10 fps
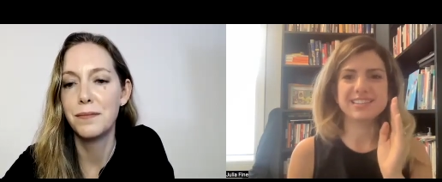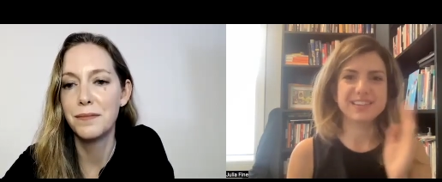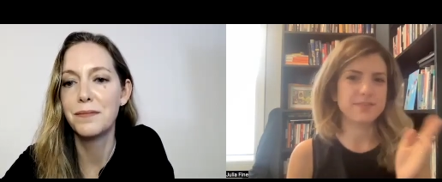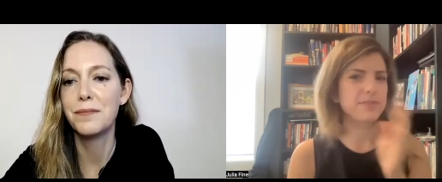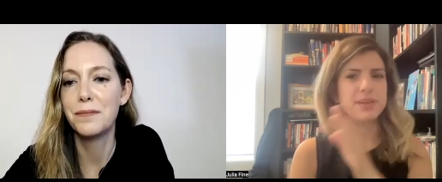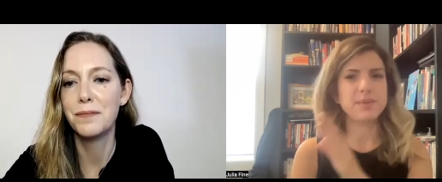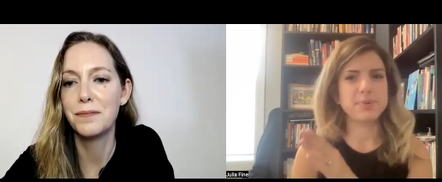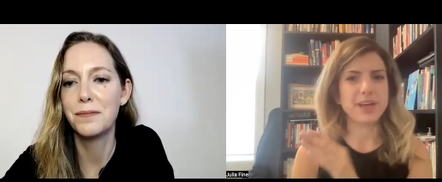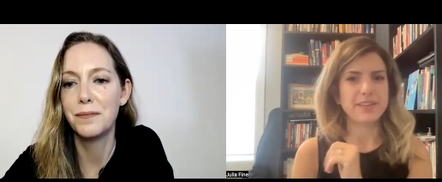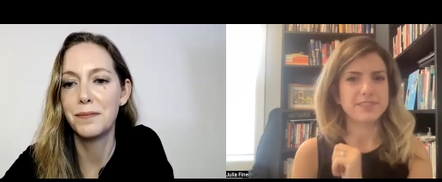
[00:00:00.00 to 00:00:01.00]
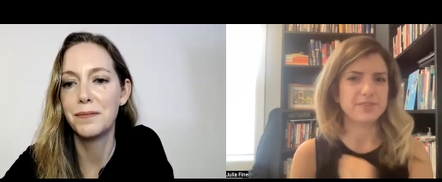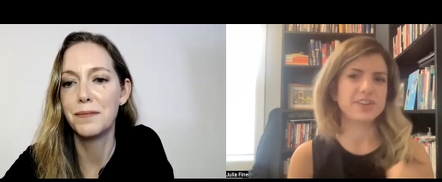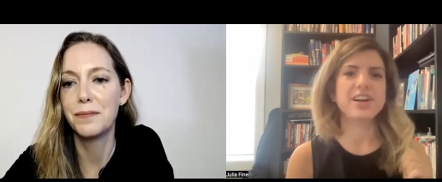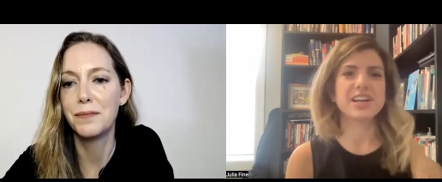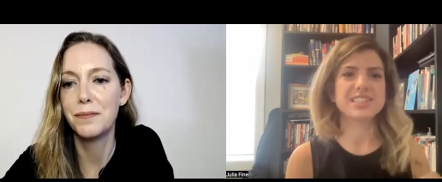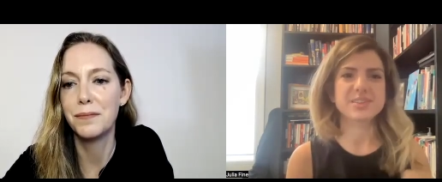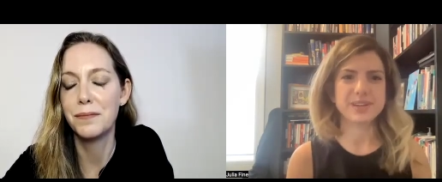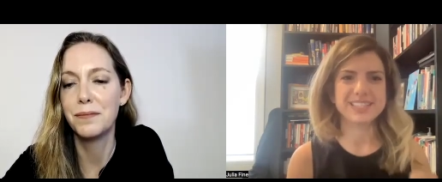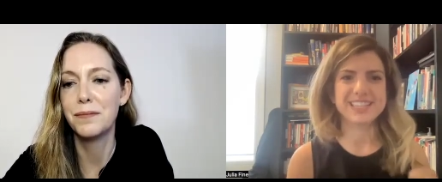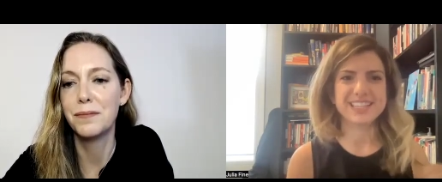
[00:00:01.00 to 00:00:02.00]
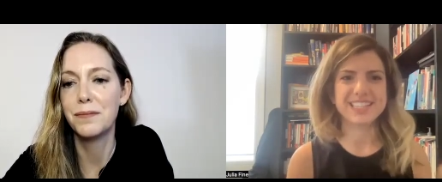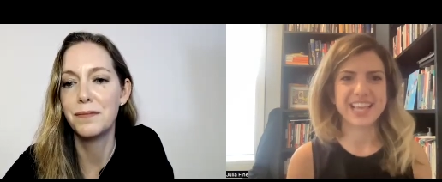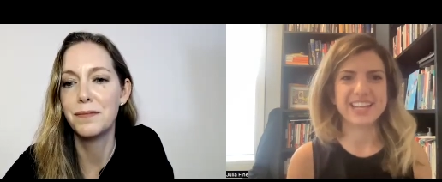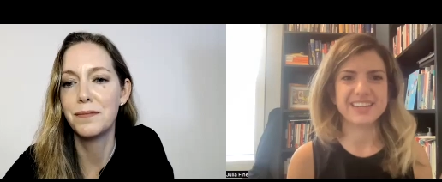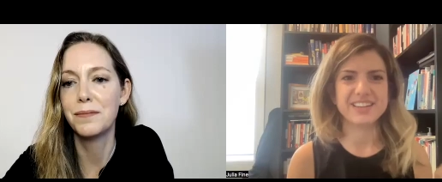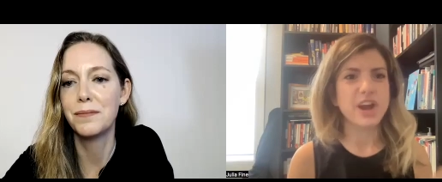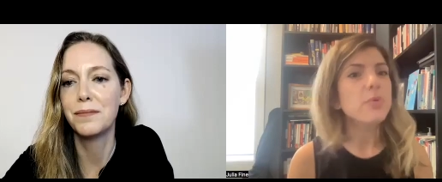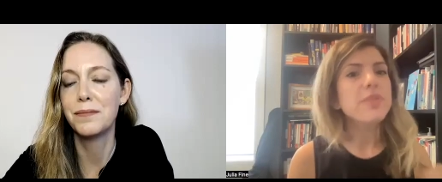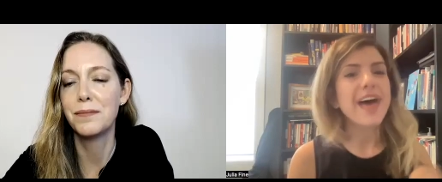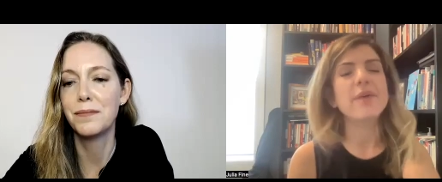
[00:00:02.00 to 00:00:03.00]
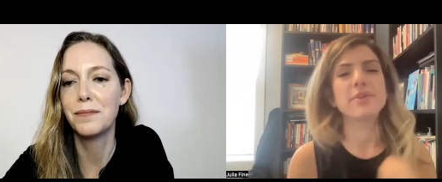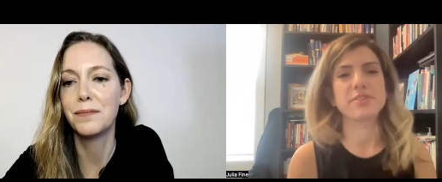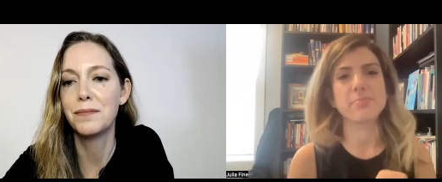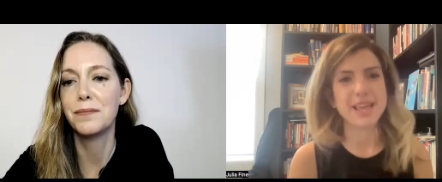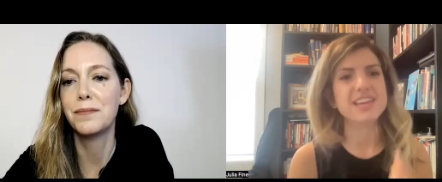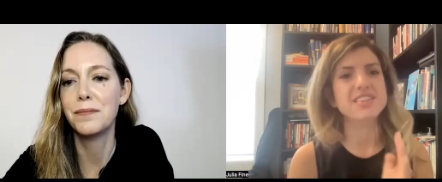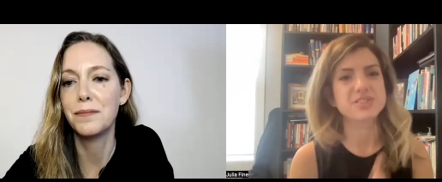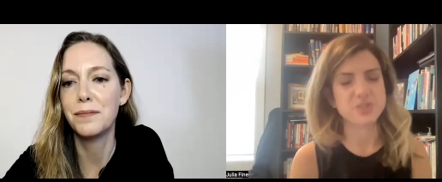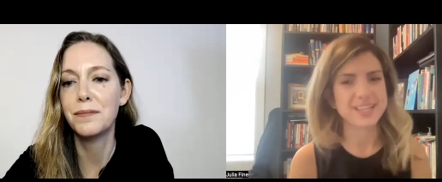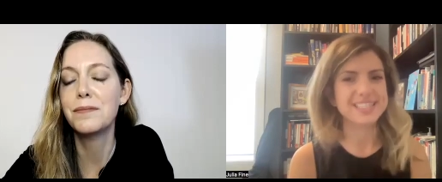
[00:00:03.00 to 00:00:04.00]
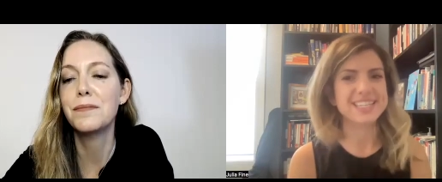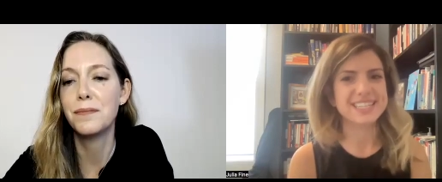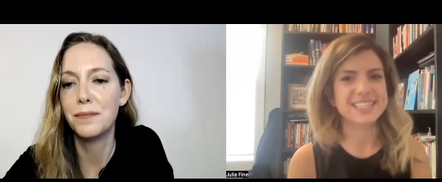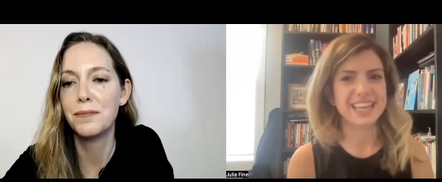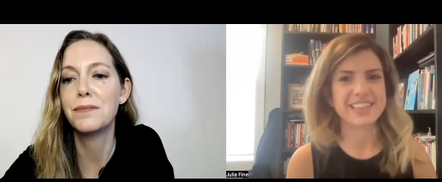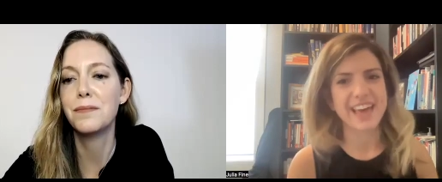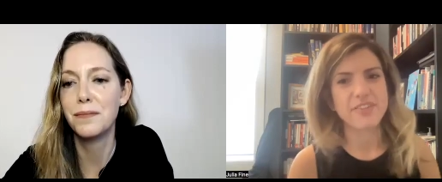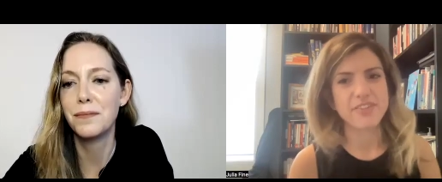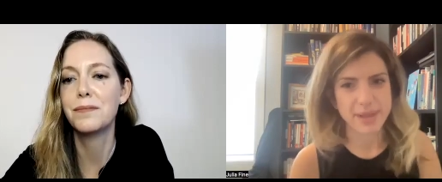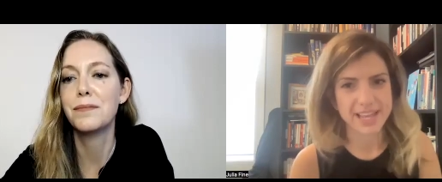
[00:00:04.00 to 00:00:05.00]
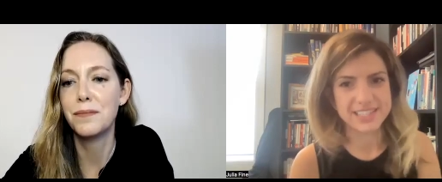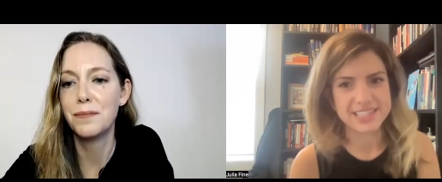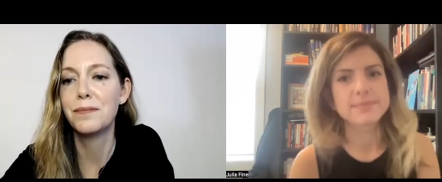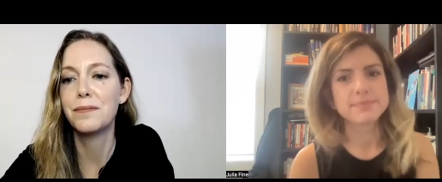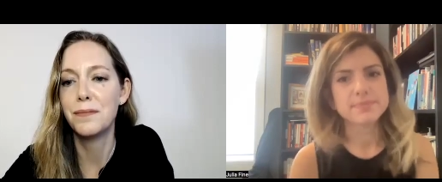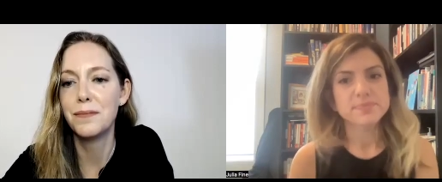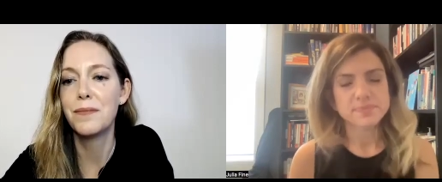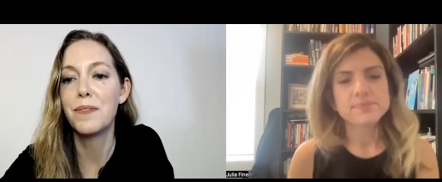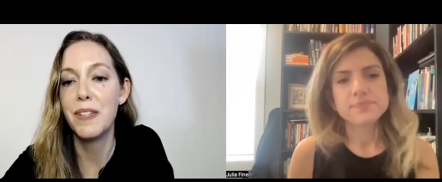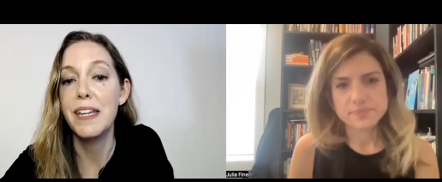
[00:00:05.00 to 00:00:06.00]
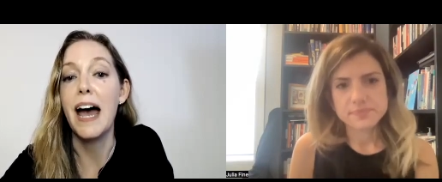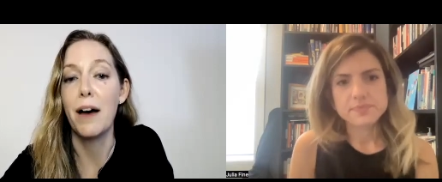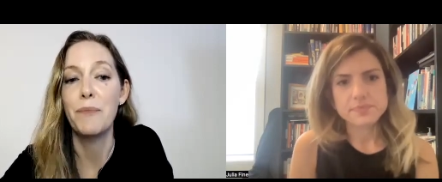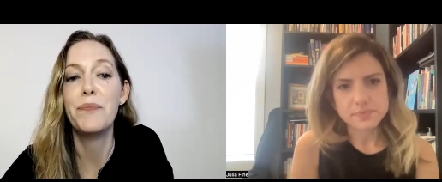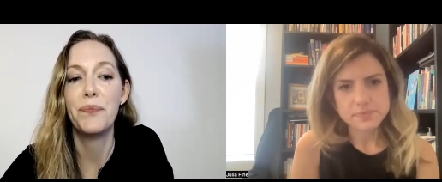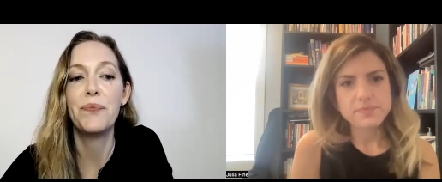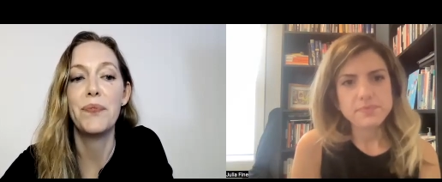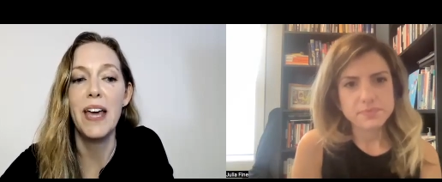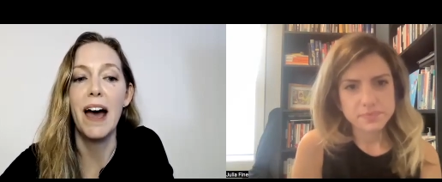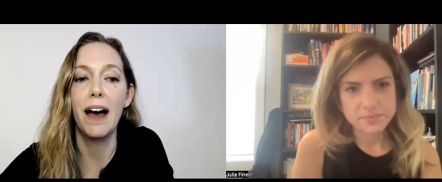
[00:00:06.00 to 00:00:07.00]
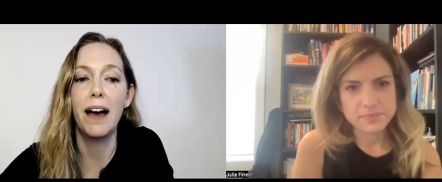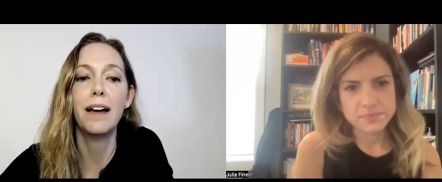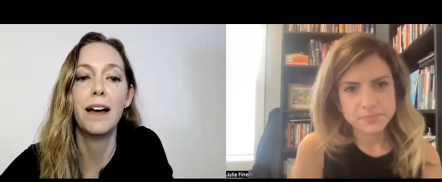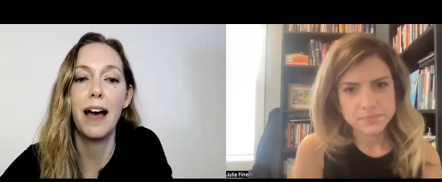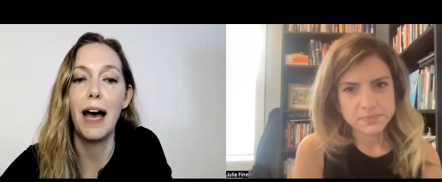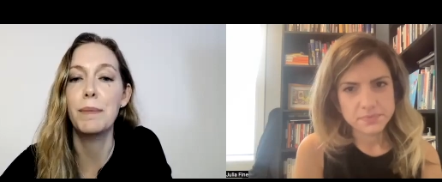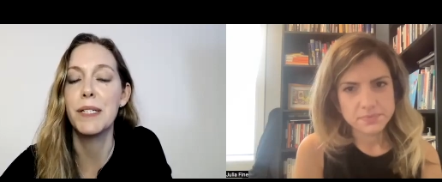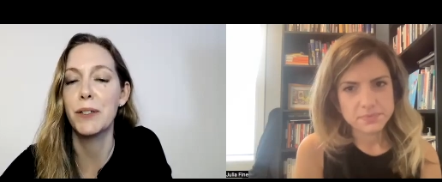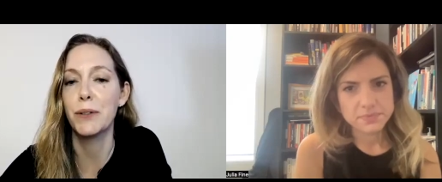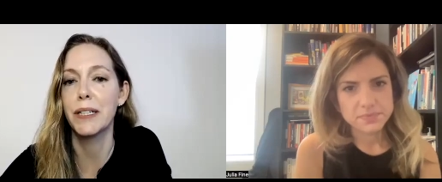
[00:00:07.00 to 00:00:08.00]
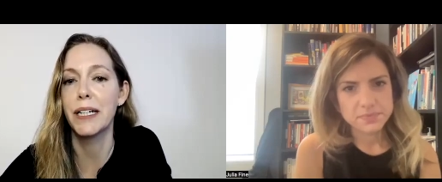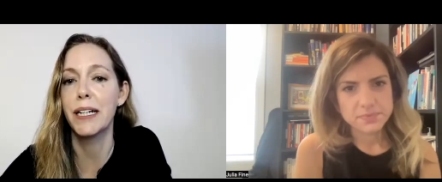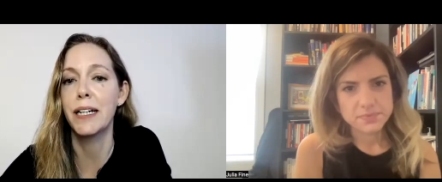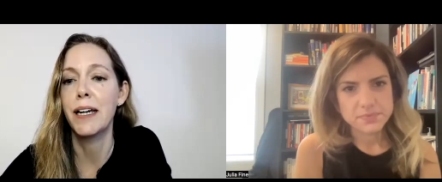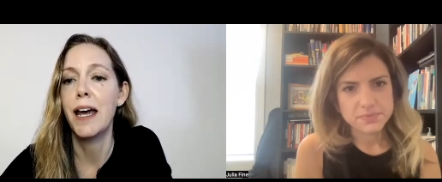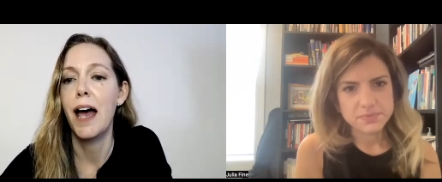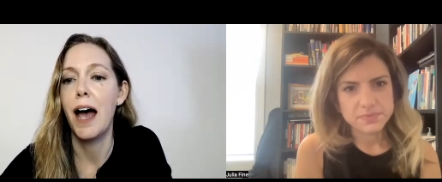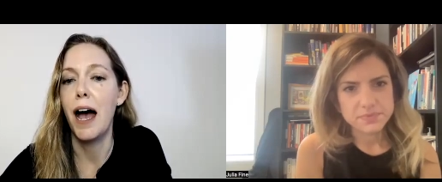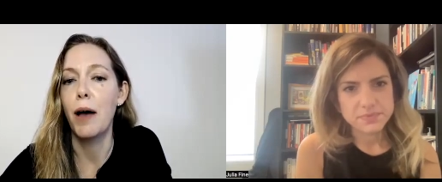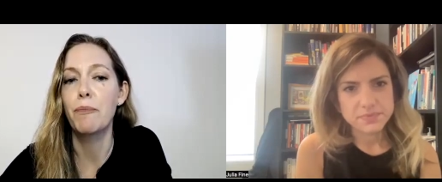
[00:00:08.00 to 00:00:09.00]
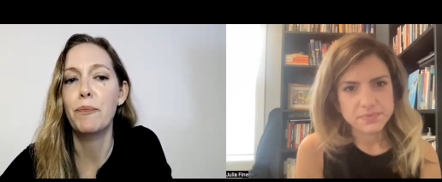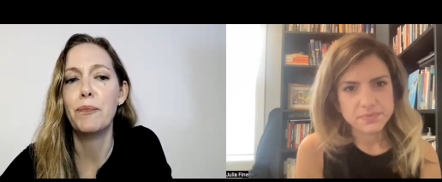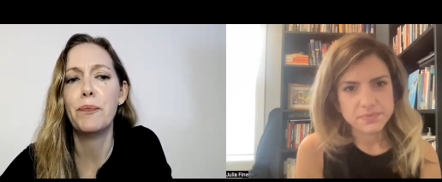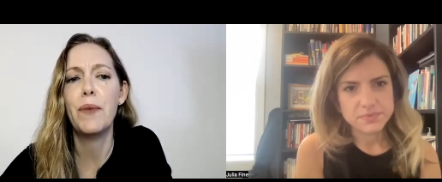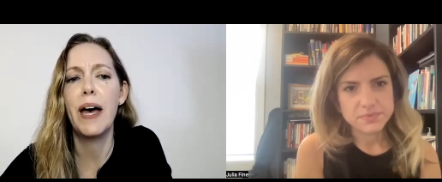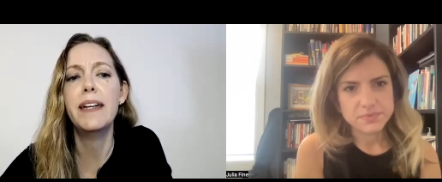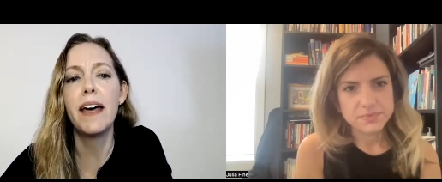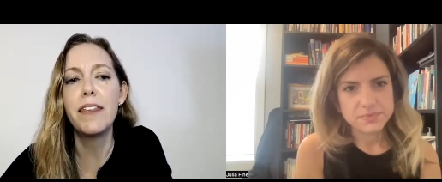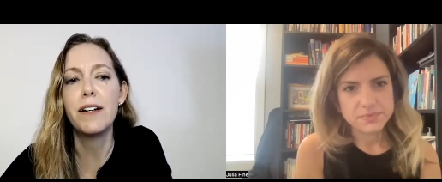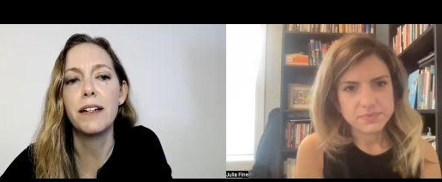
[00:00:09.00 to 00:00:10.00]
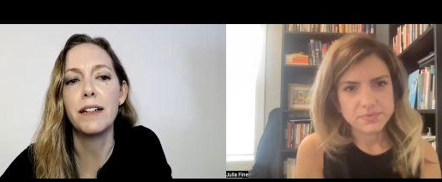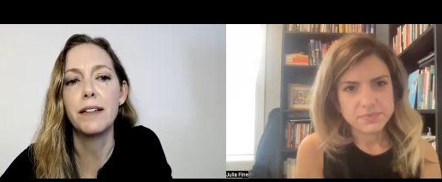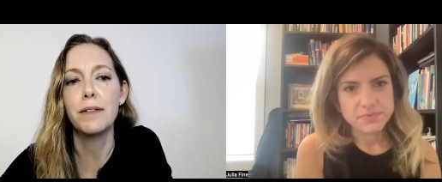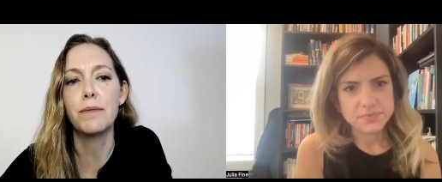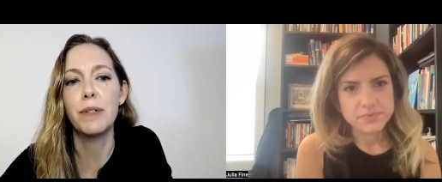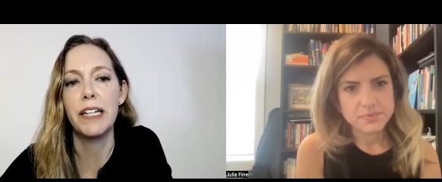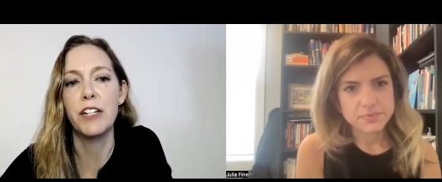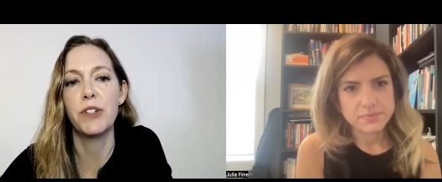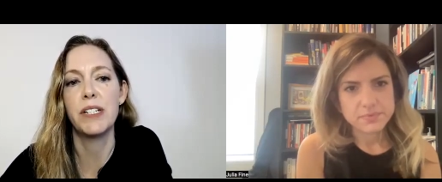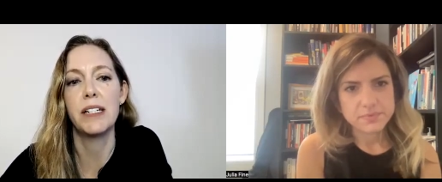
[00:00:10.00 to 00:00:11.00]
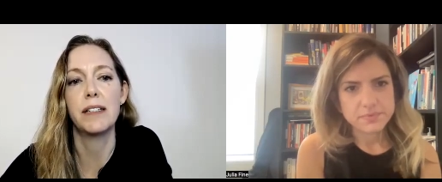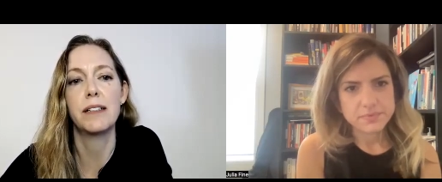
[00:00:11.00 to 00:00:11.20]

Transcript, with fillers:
Speaker 1: different people have different consequences and know that when they're making the choices like that remains
Speaker 2: yeah yeah absolutely um Another really interesting